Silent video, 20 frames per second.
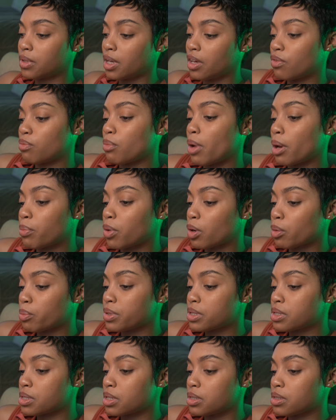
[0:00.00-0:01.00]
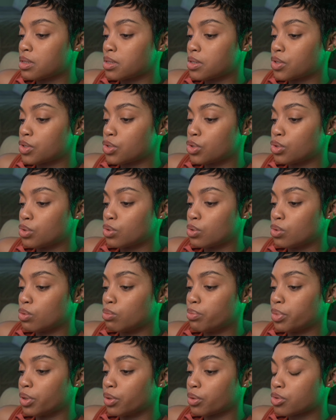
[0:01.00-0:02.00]
If my purpose is to
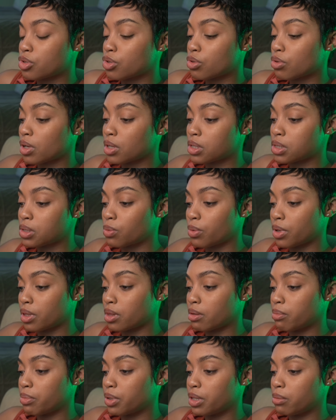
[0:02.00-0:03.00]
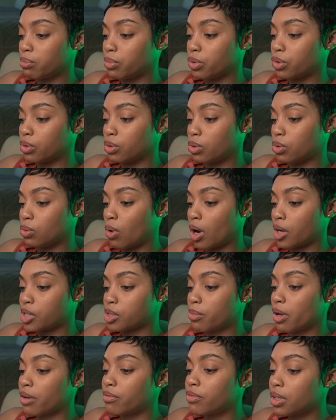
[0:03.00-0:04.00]
build trust with the people who
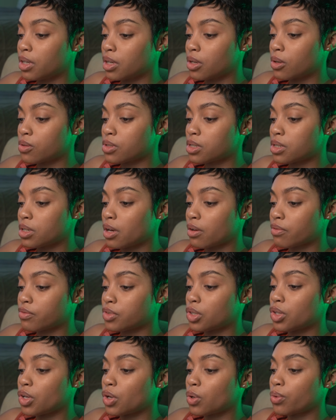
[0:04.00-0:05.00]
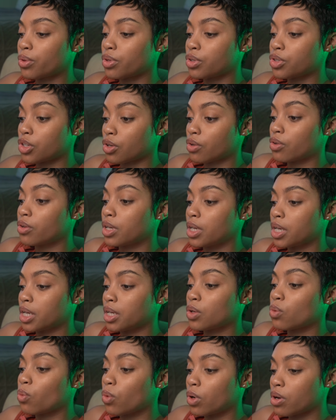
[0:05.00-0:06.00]
watch my videos enough to know the journey
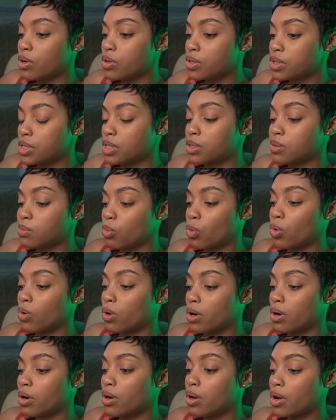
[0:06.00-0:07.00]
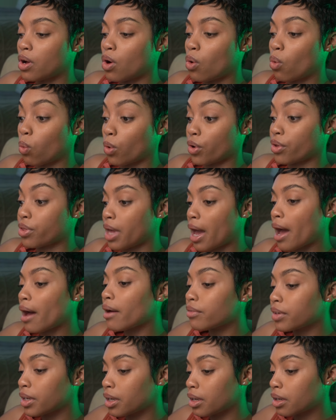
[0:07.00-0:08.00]
inwards is more worth
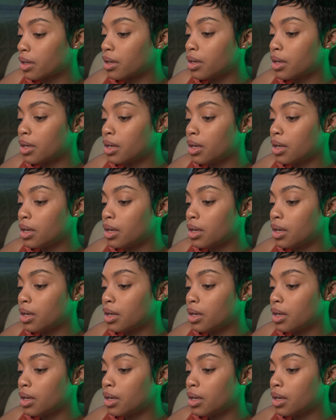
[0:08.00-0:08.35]
having,